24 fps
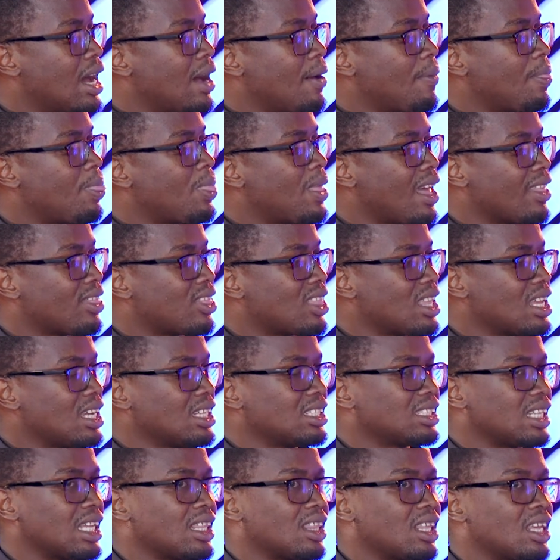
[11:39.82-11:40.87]
There are things,
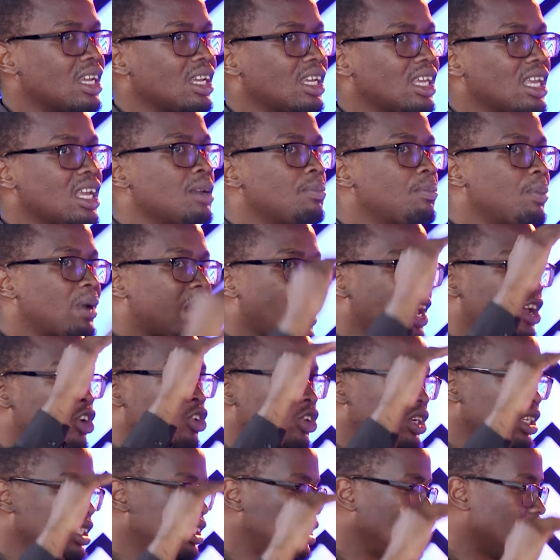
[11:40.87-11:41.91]
I think, in
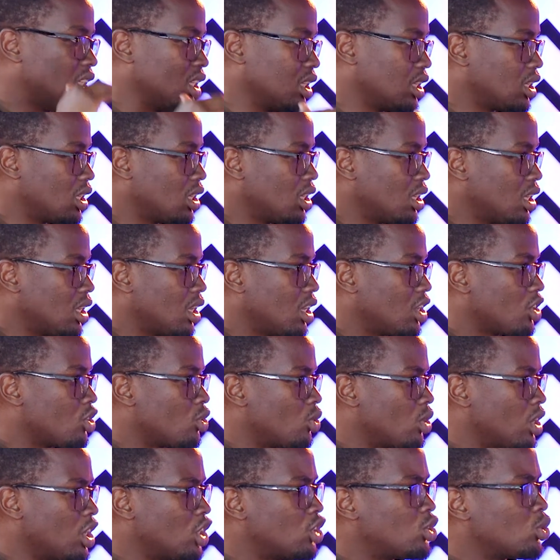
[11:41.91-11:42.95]
priority. You
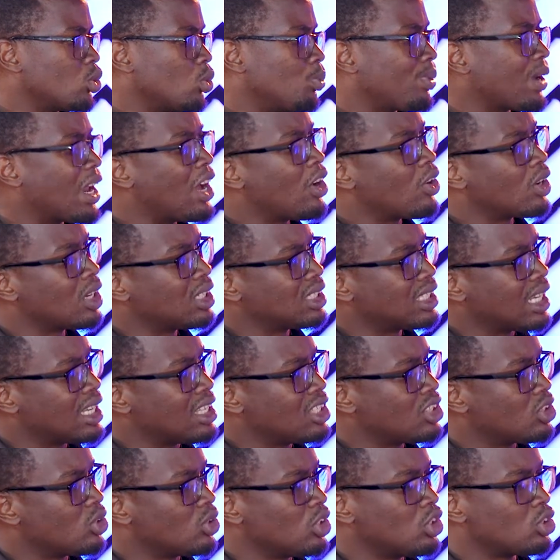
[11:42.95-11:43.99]
need to prioritize.
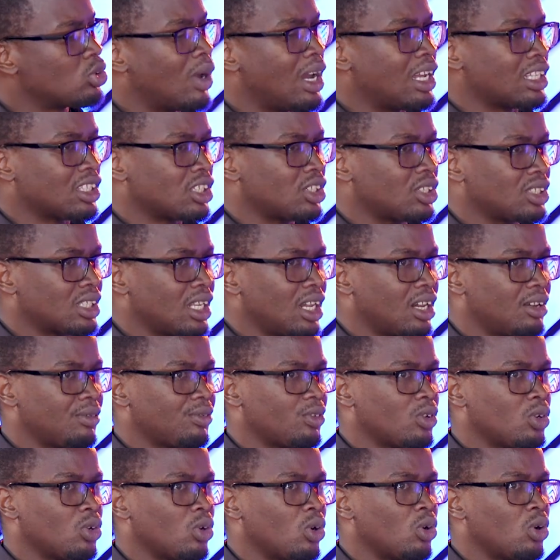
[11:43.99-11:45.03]
You need to ask yourself, you
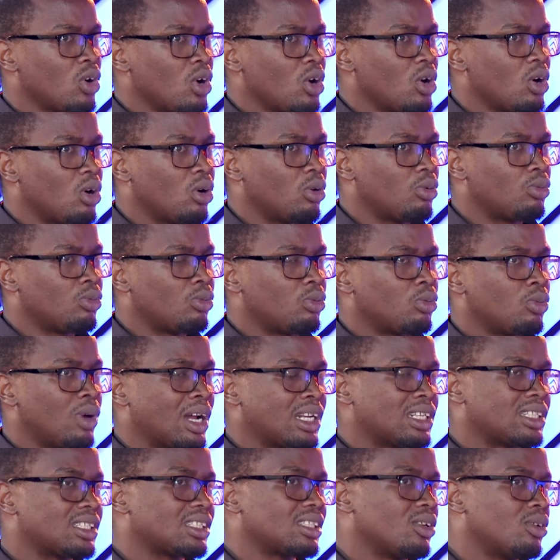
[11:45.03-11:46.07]
know,
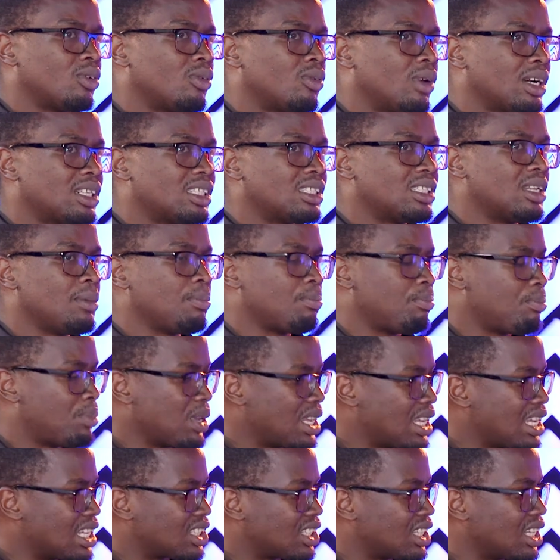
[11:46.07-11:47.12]
what's the
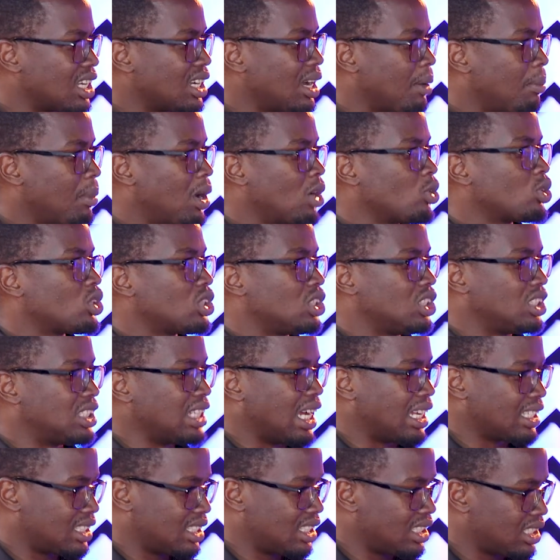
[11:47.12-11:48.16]
biggest thing about
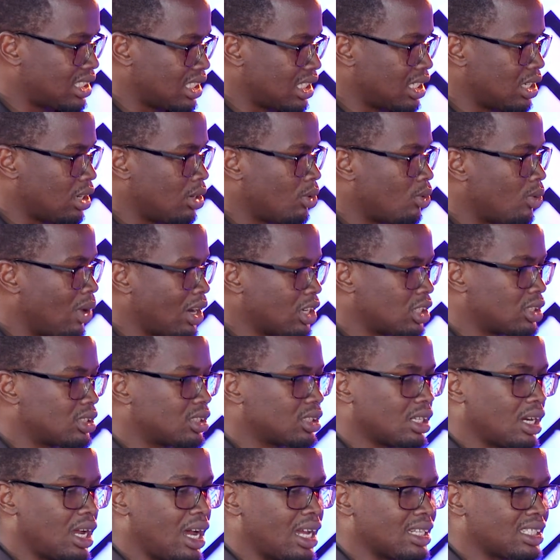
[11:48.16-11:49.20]
justice? What
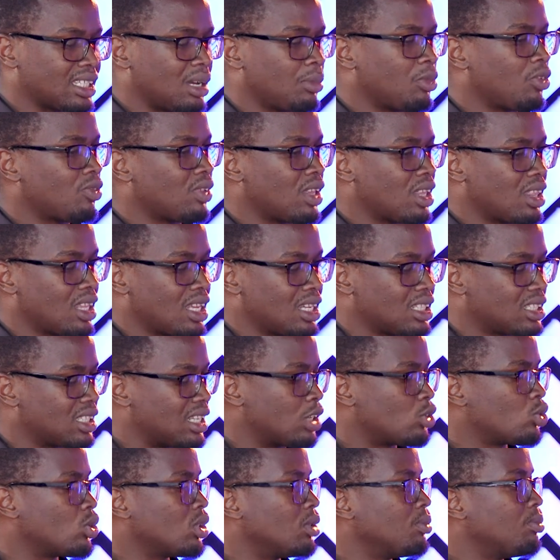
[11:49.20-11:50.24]
are some of the things
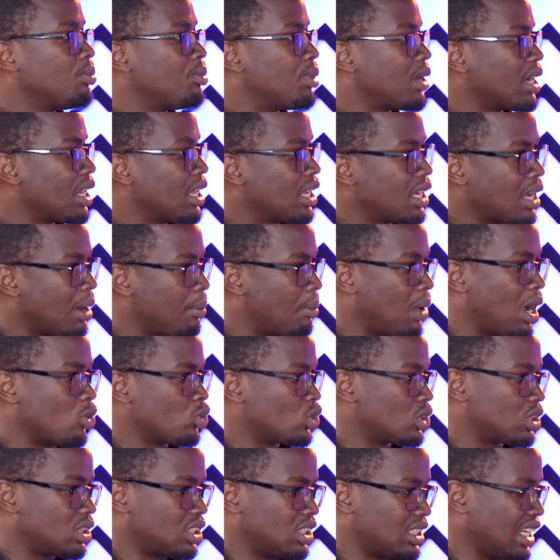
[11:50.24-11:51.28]
that will bring about
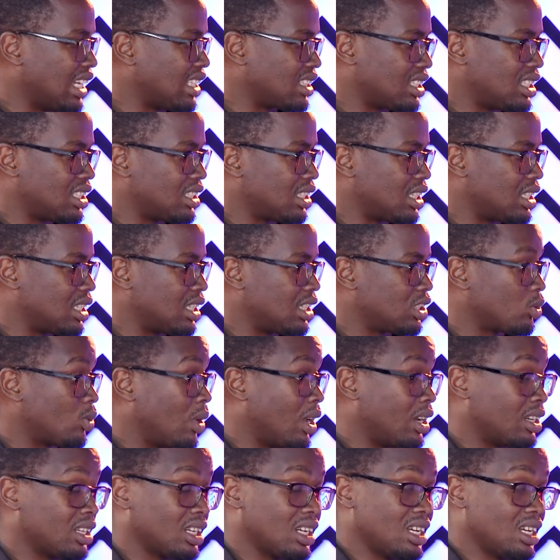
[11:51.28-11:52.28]
justice in this world?